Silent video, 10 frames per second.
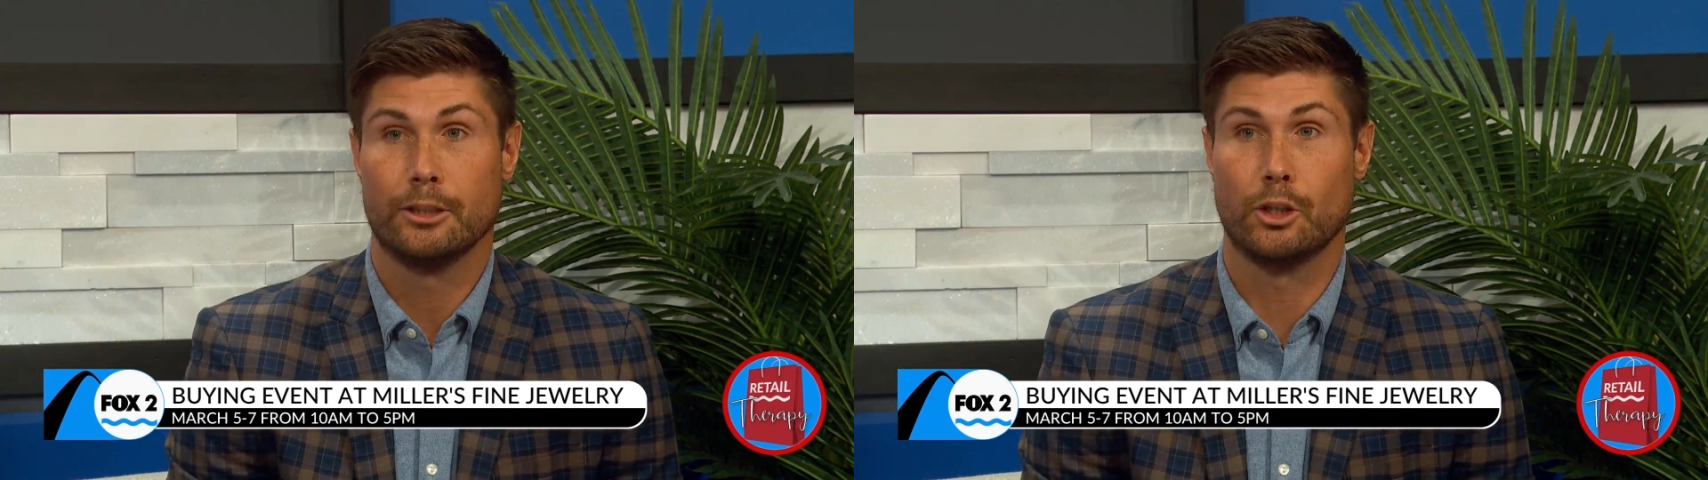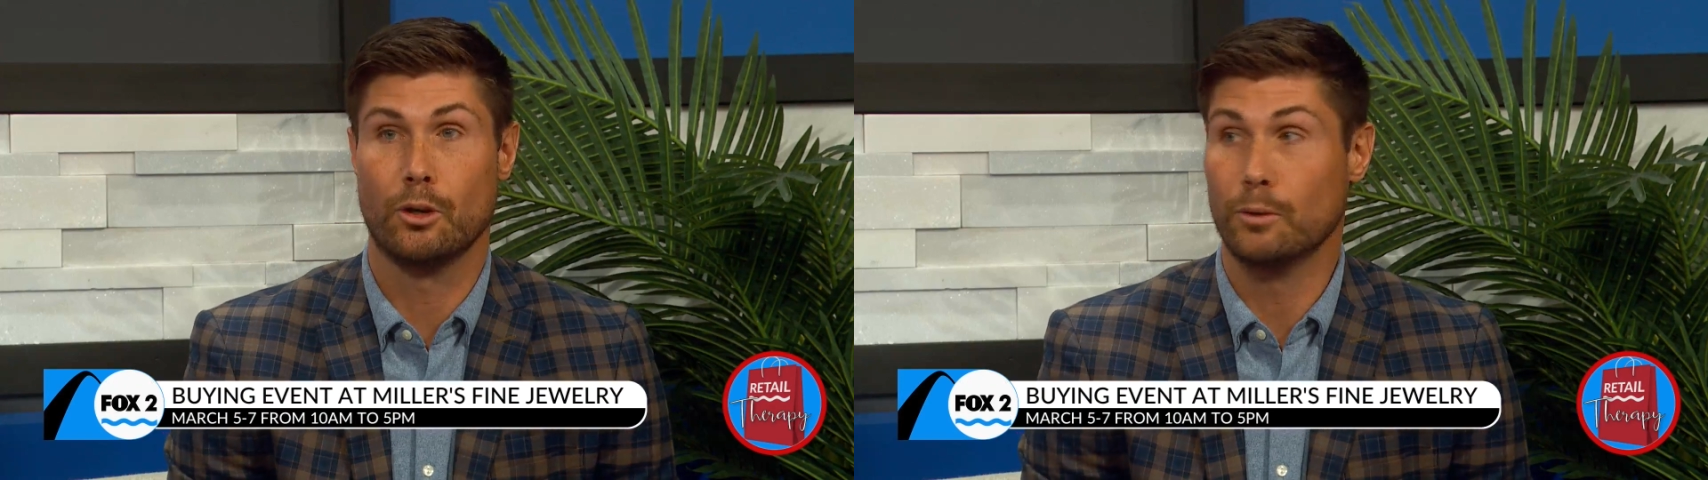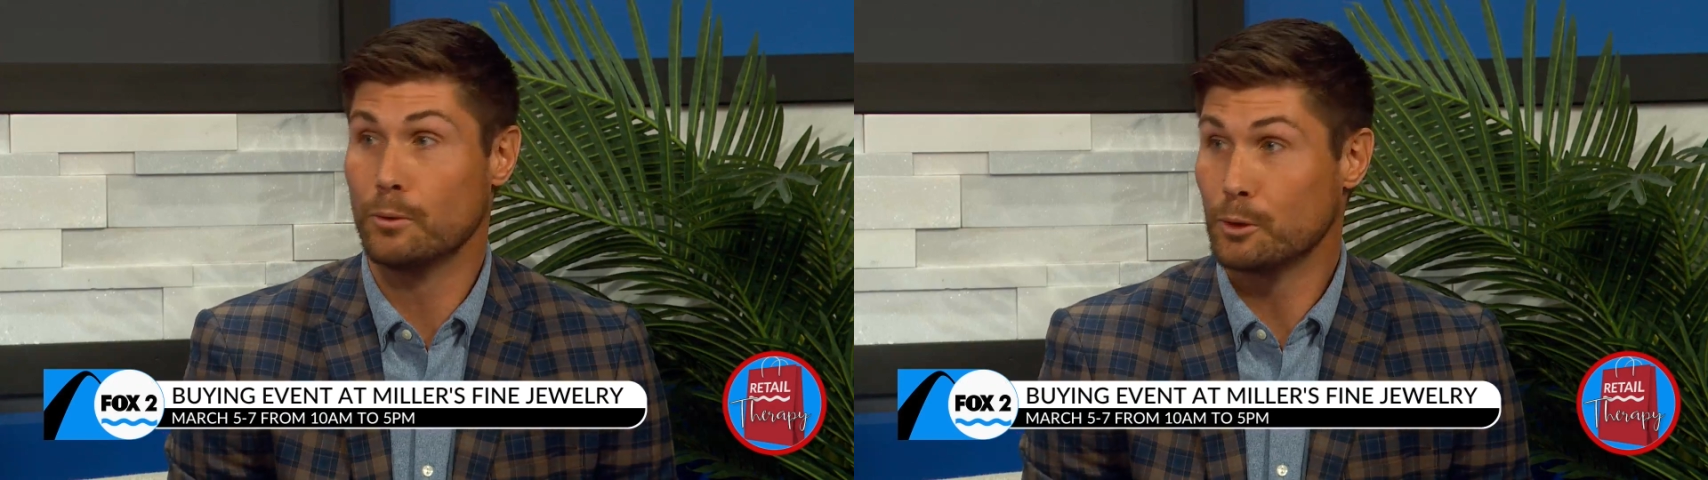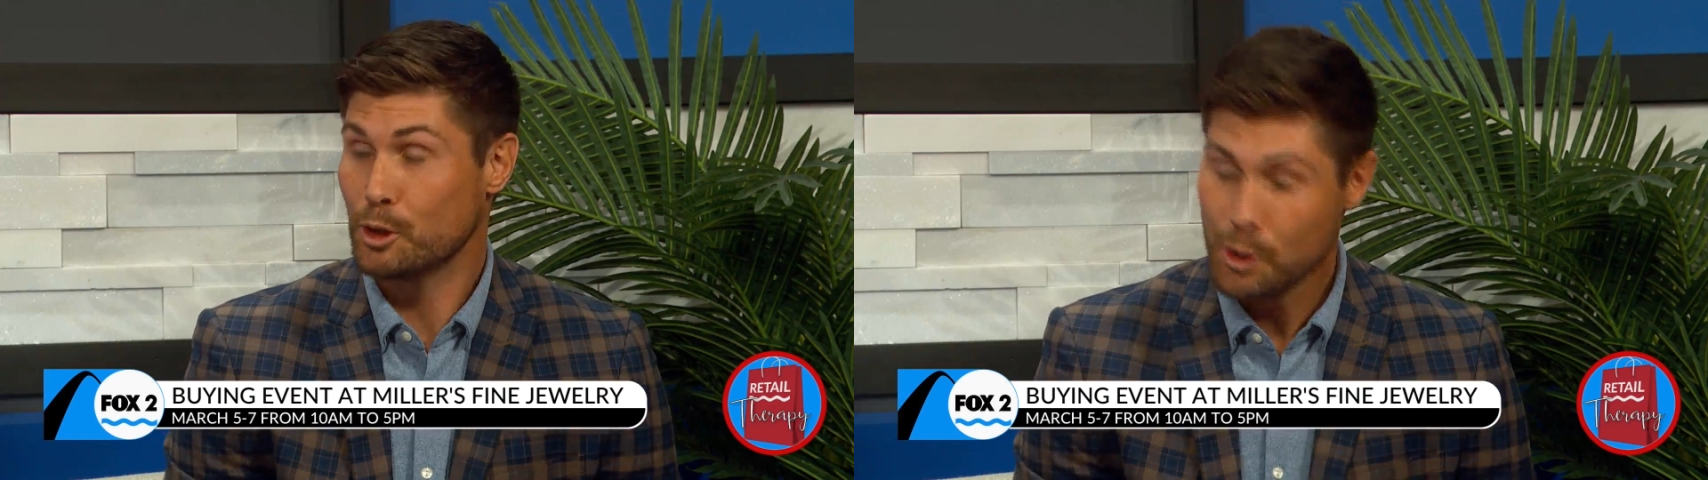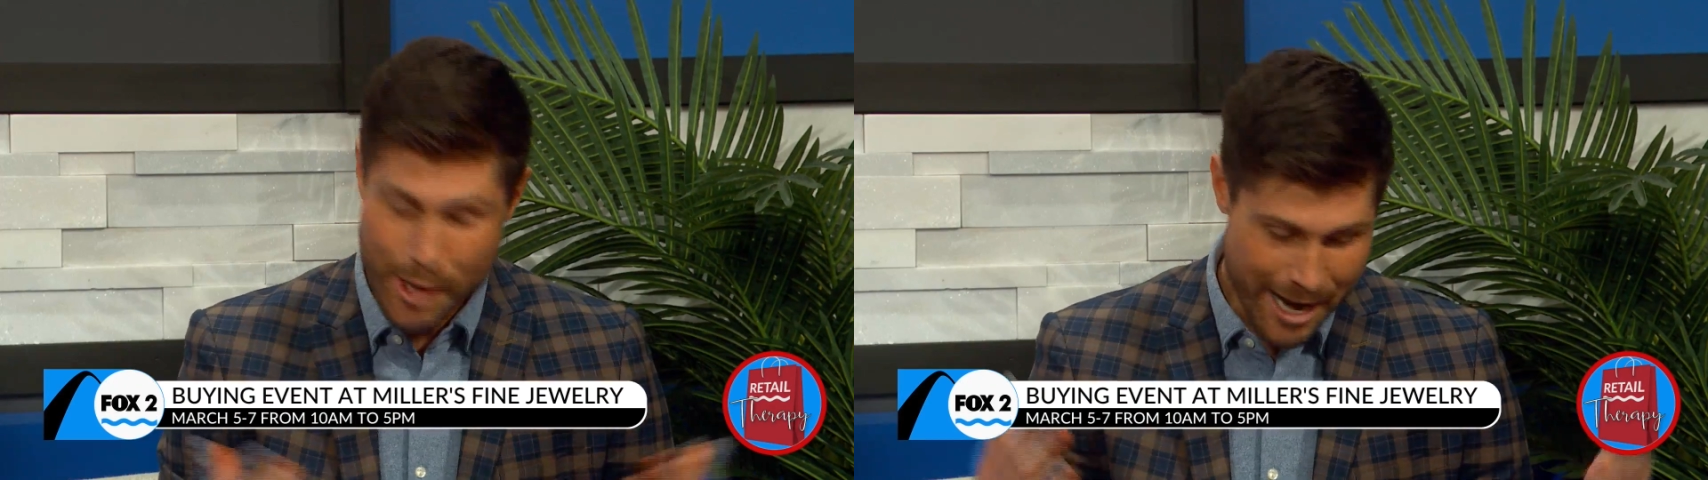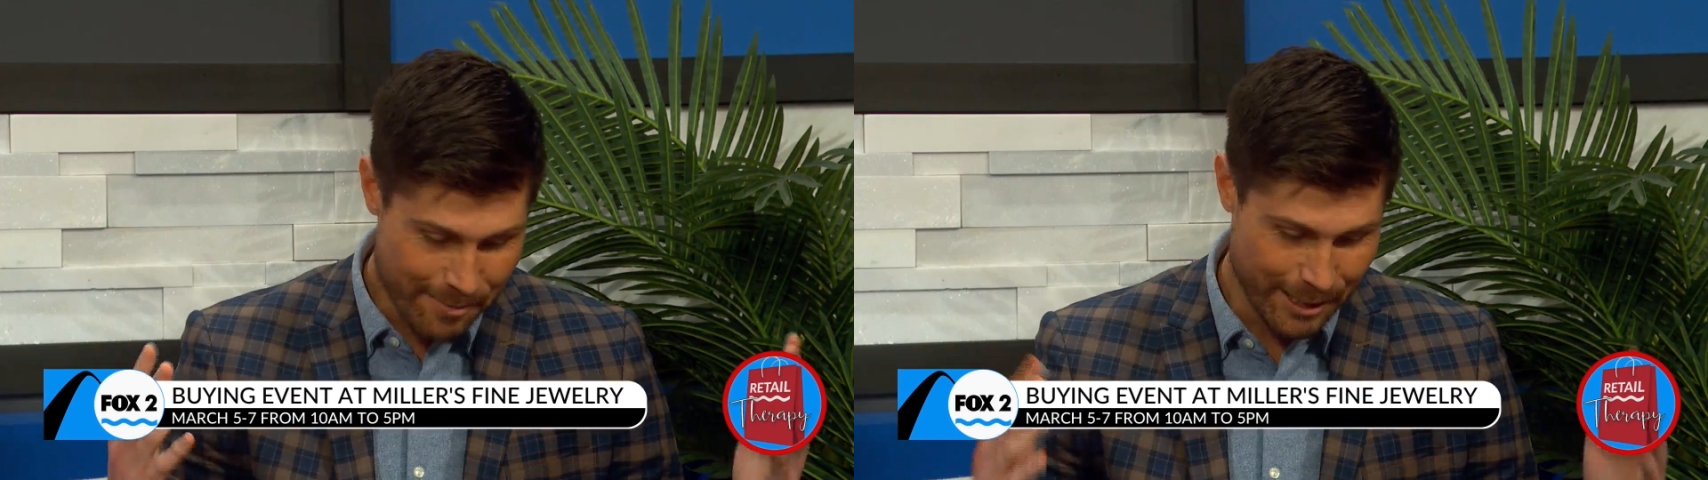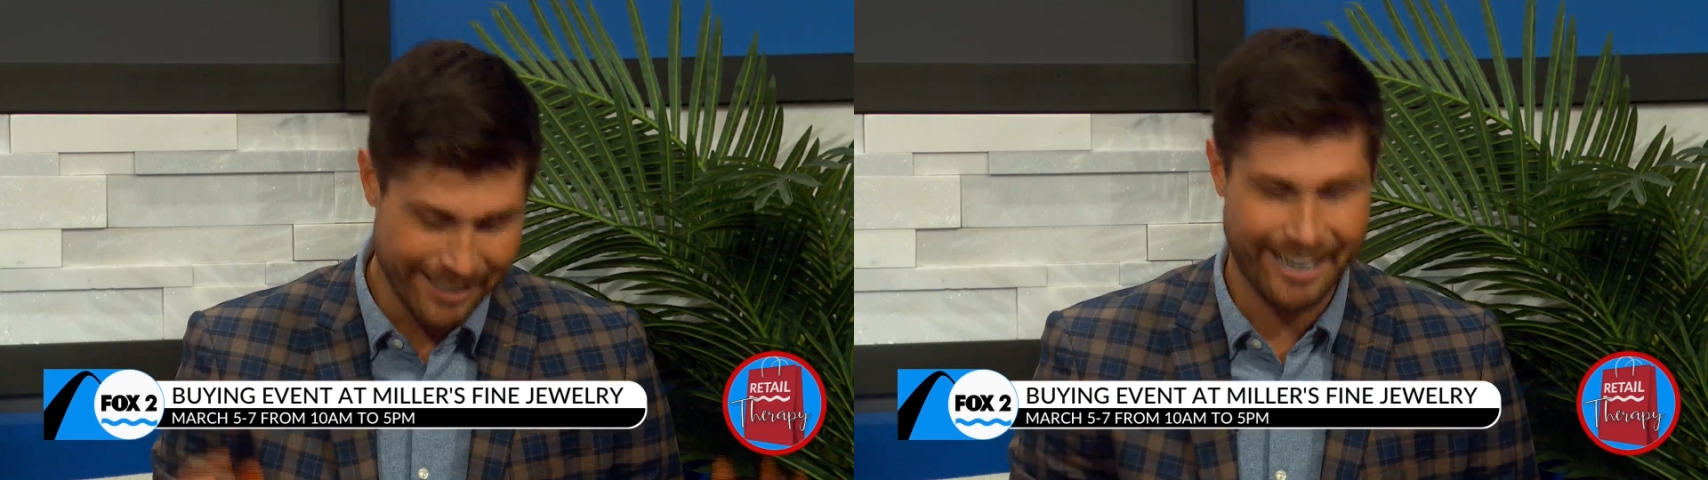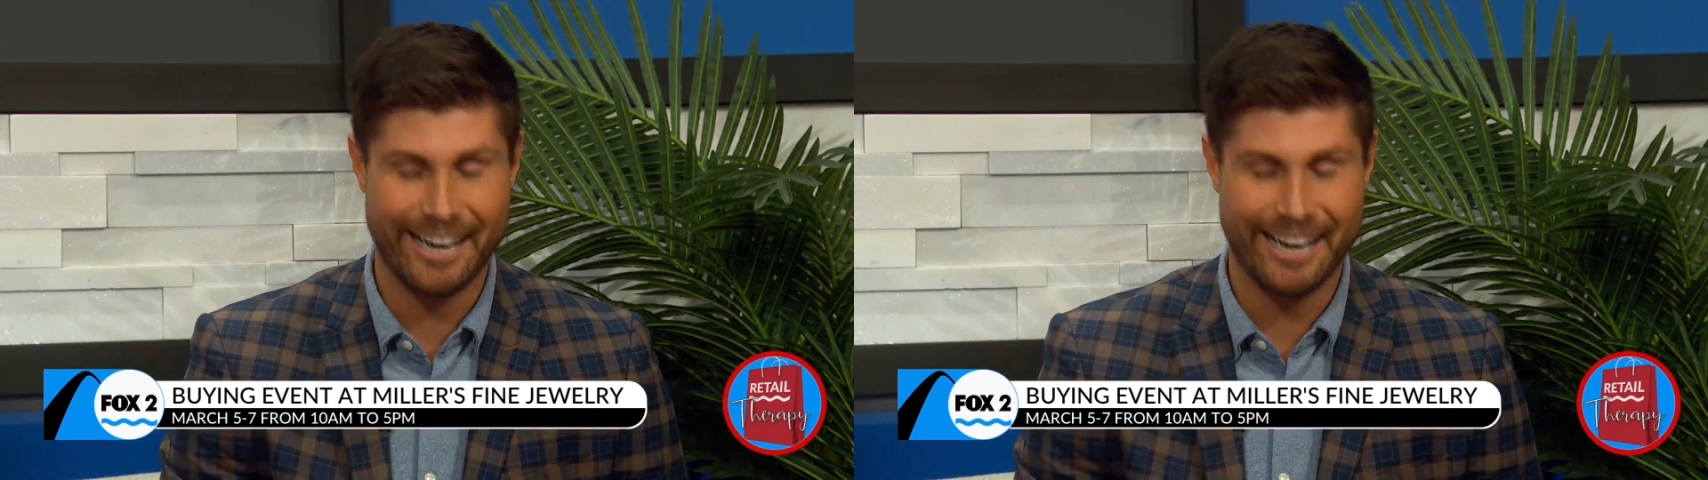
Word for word: You so, name it. You name it.